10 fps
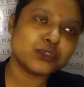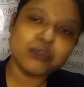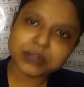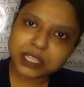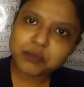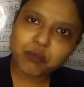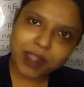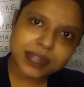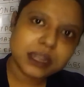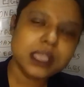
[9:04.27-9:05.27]
only
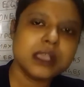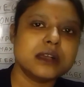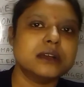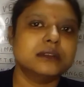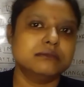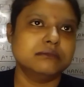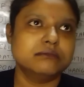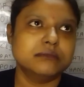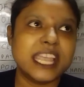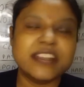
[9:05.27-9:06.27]
one
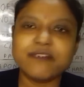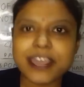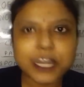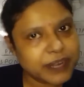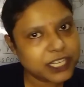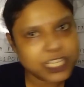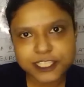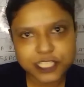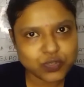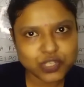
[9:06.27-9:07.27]
environmental
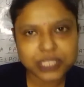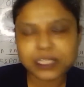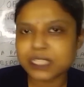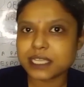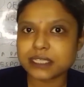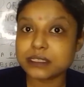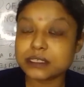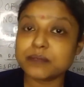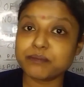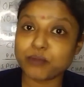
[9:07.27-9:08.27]
situation, the
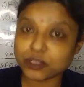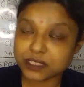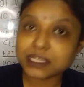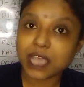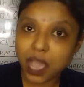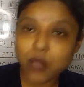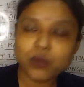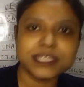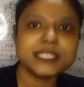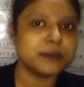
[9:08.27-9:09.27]
succession process,
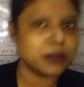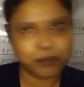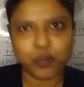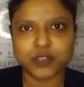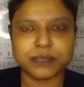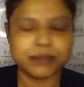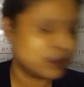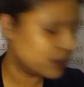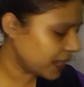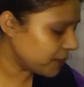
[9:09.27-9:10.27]
how is
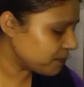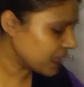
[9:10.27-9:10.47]
possible. Okay.